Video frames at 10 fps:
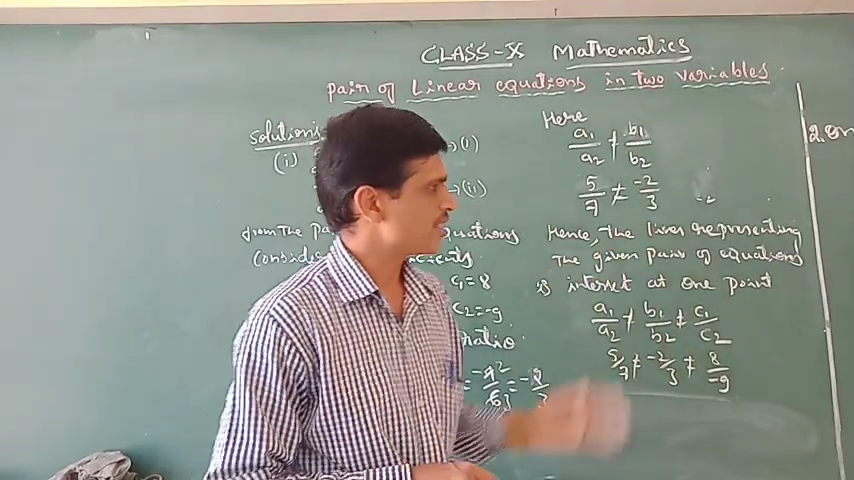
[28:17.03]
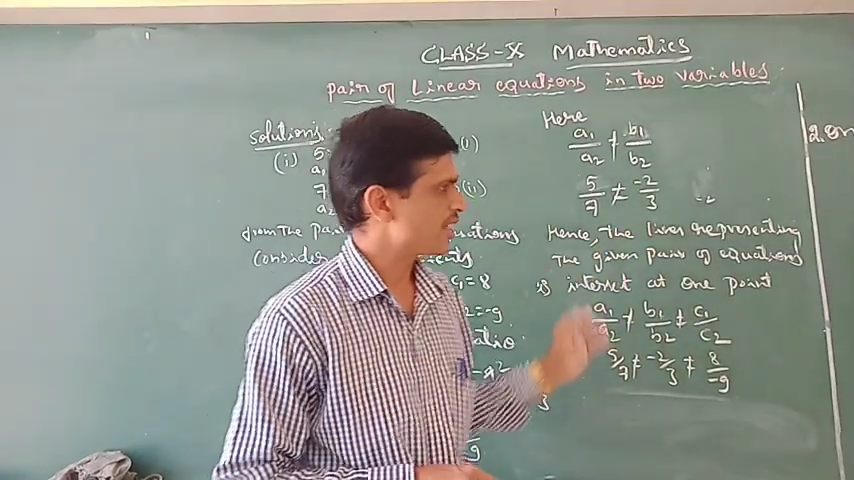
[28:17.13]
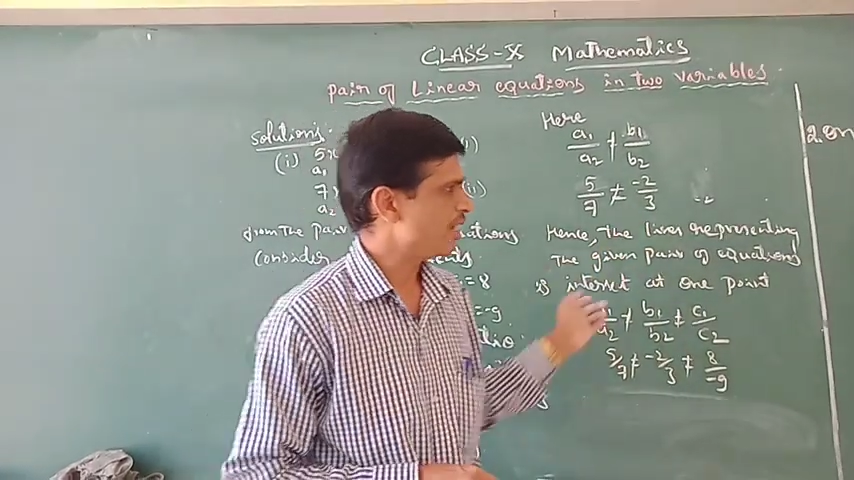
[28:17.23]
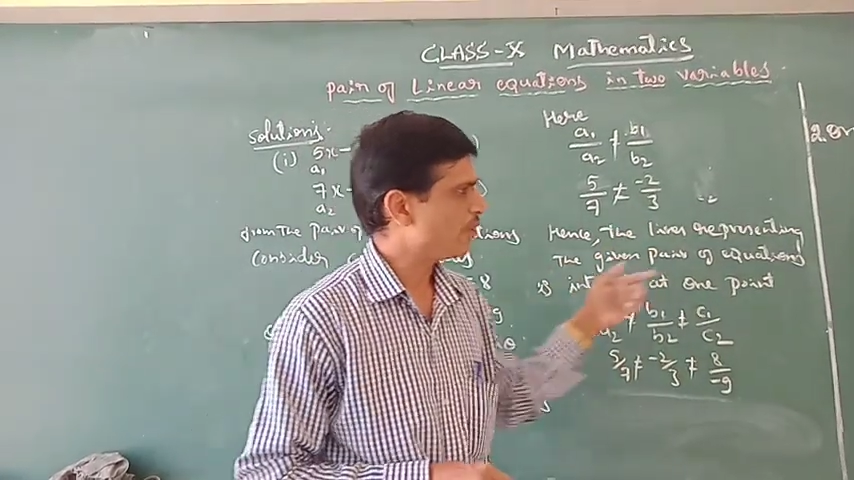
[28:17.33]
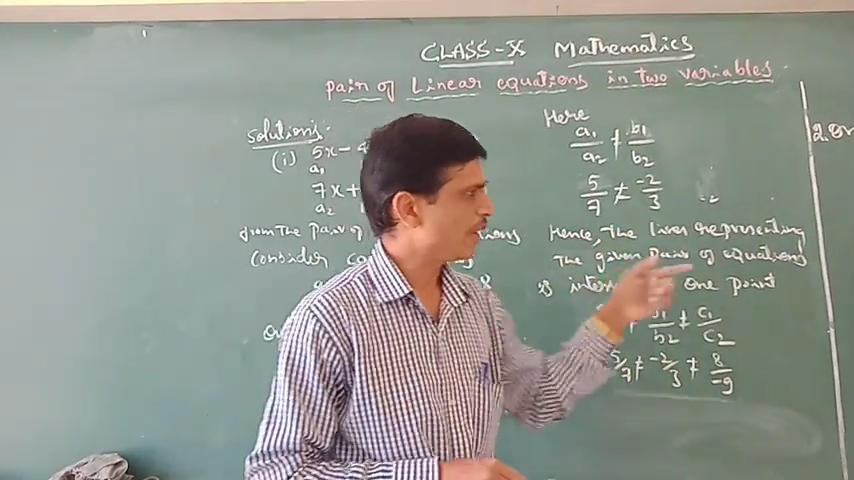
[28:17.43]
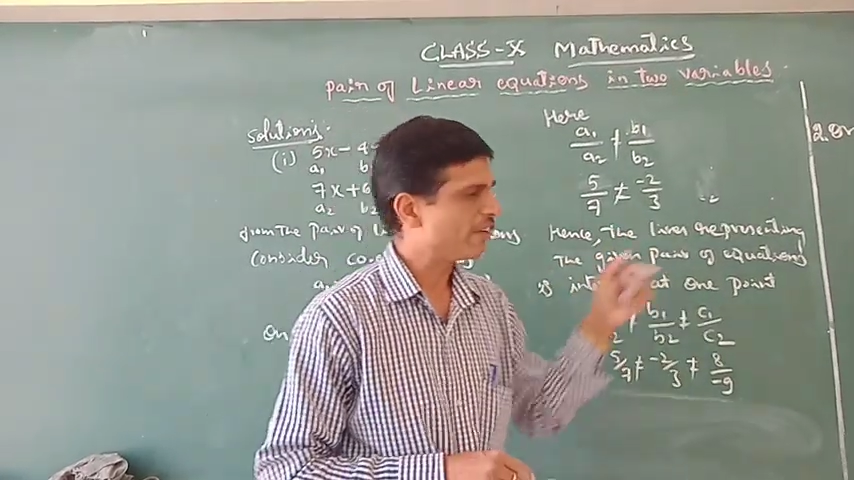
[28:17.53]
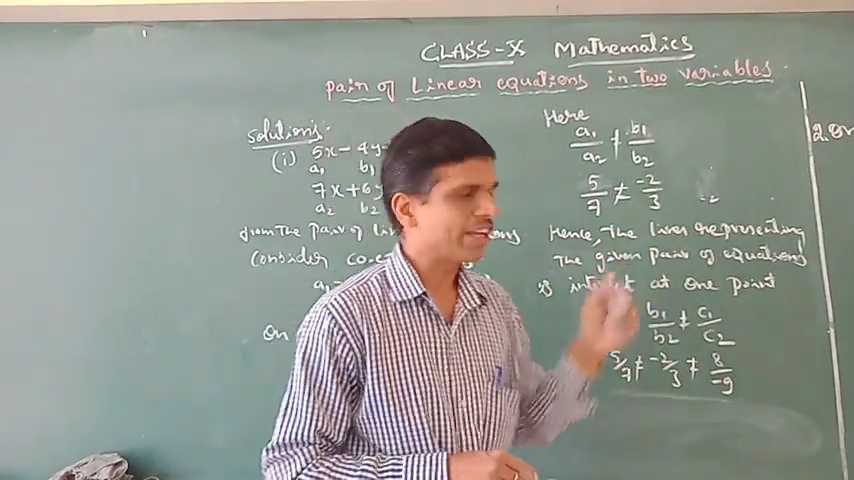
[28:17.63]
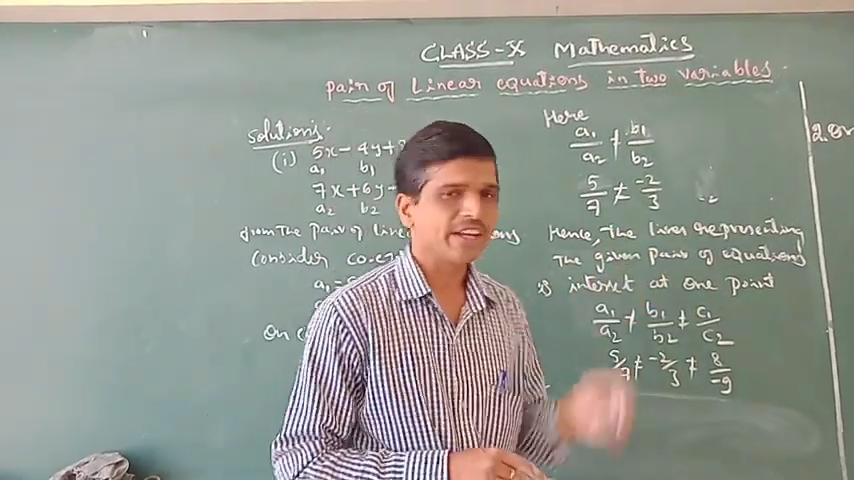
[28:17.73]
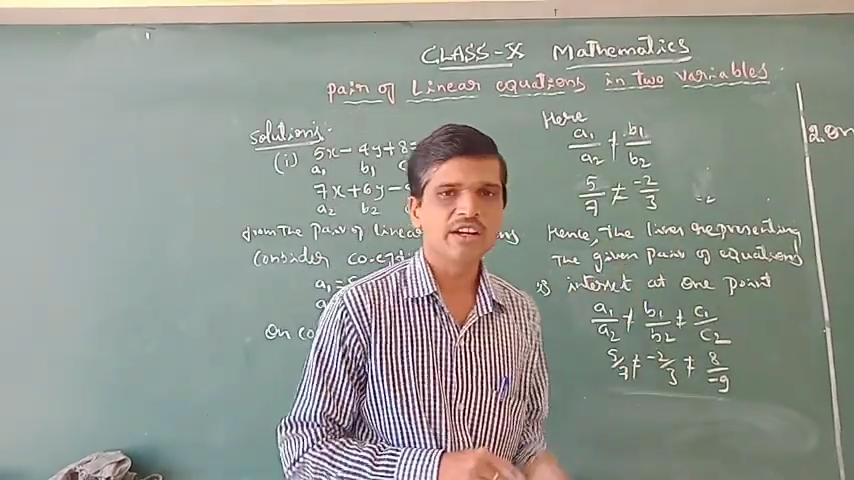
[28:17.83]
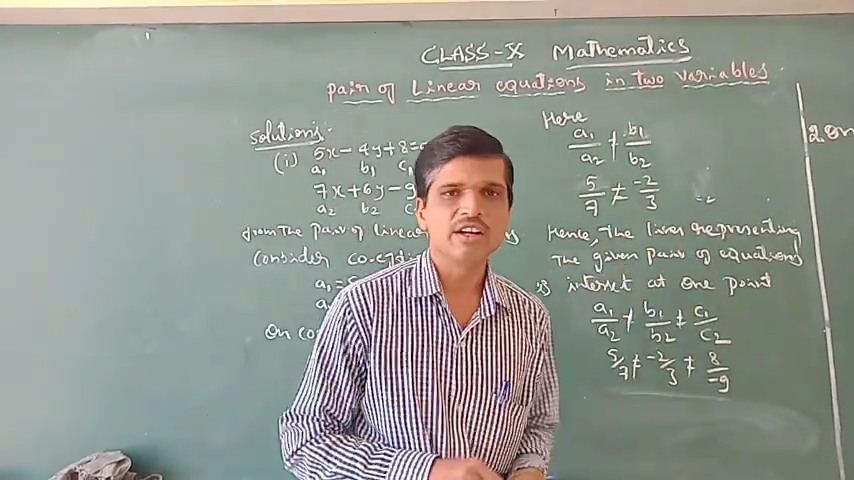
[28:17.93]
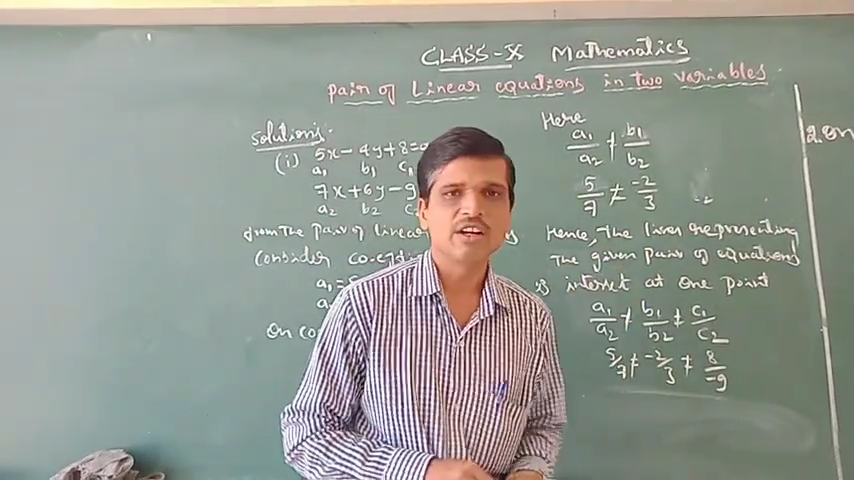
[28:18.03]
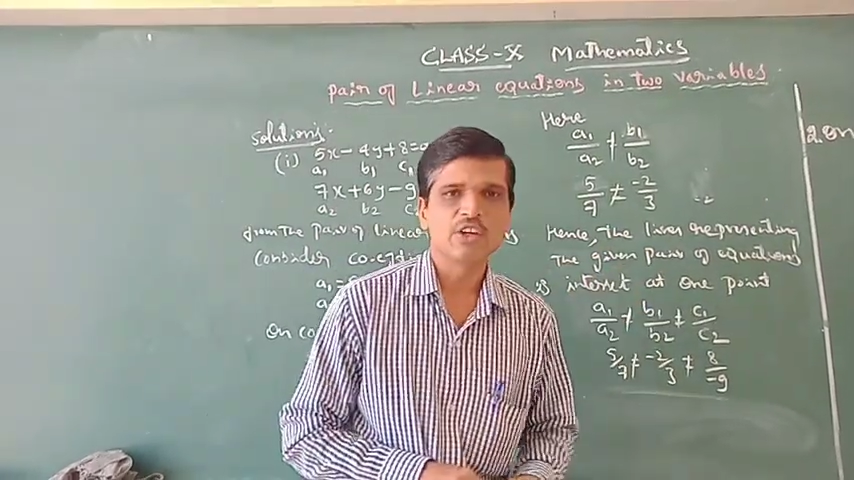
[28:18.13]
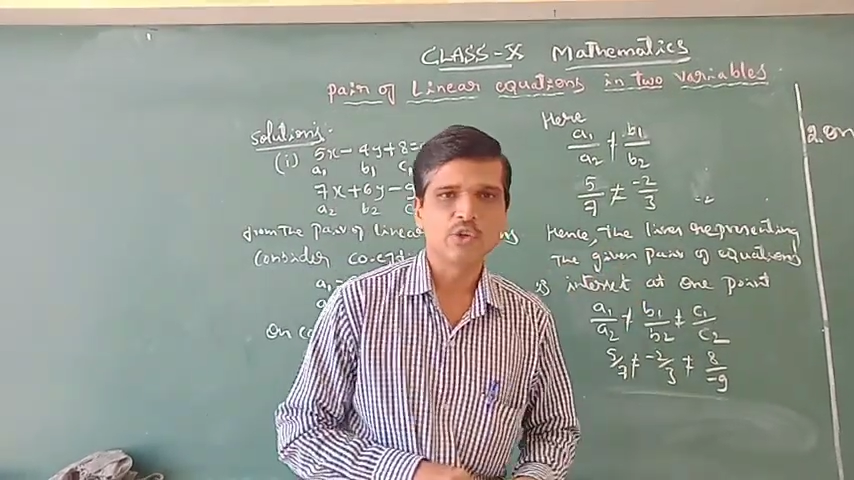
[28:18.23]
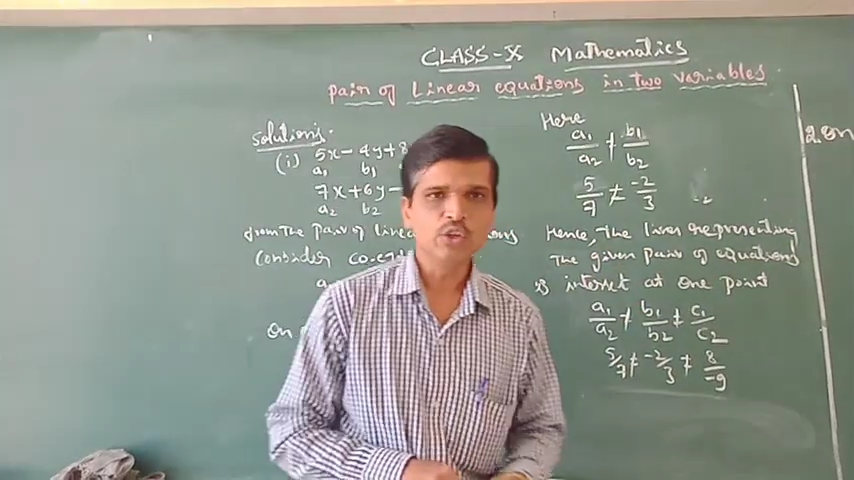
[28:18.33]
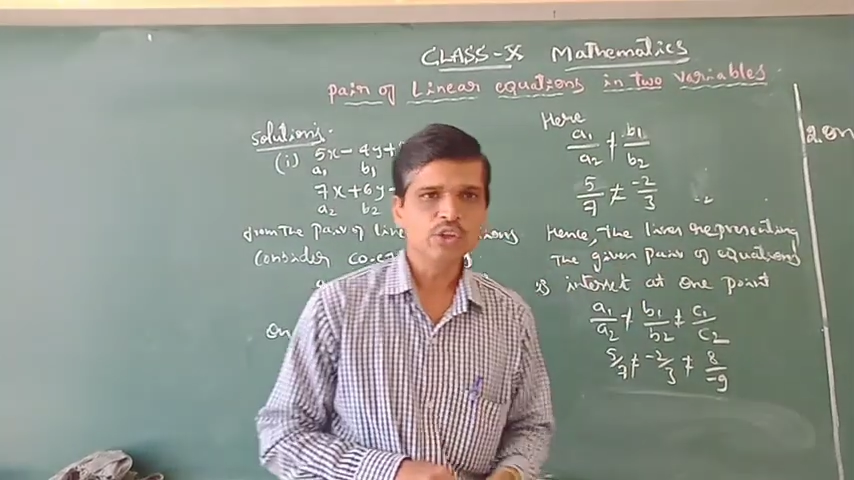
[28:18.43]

same way we can do